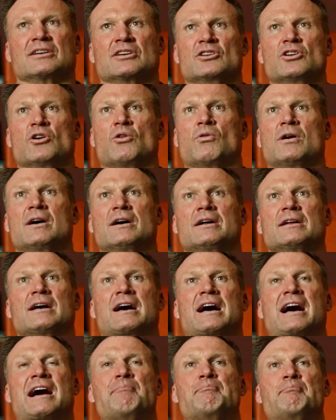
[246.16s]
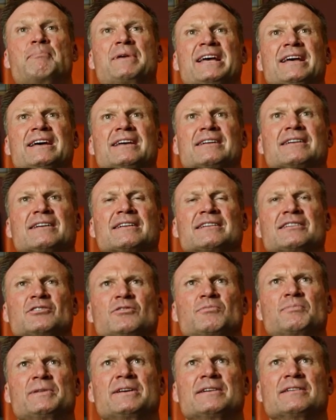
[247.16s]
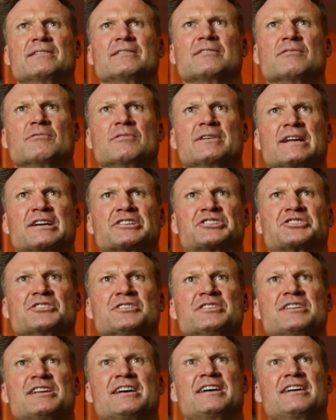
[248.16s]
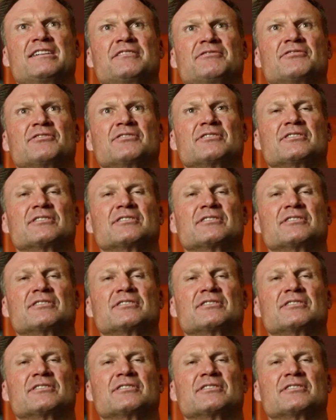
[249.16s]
You know what? I bit a little bit when I shouldn't have,